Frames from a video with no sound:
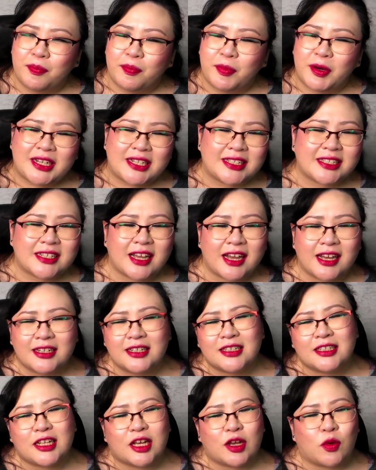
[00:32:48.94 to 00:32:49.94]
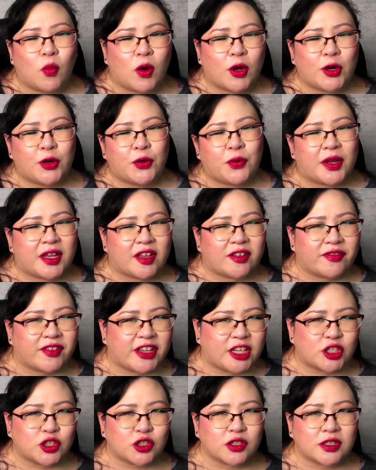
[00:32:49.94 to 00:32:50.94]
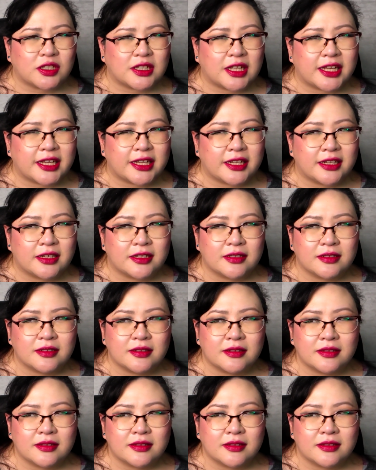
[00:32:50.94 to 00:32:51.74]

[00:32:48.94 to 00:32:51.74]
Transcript: But is kind of like wondering if he should like